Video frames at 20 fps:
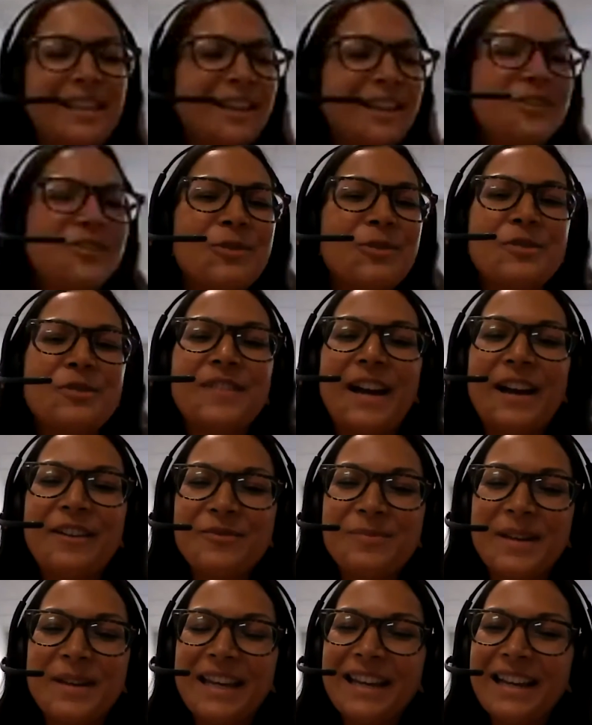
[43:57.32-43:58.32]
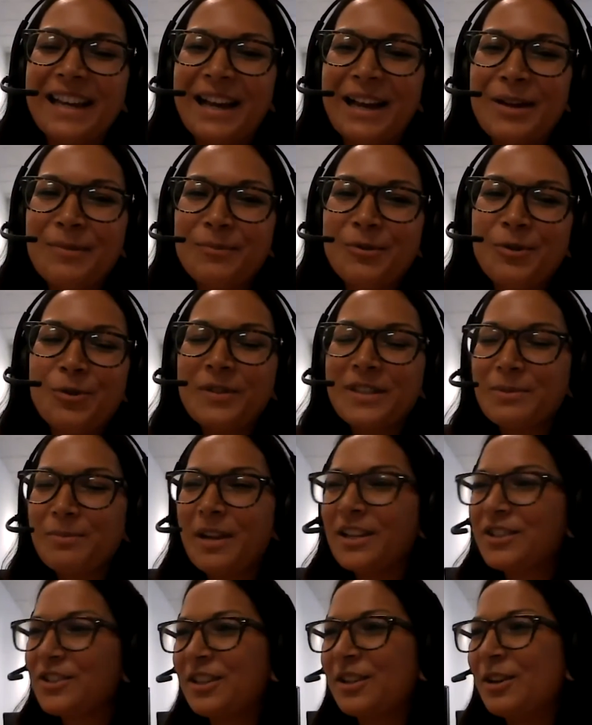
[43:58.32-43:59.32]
you so much for having me. Always a pleasure.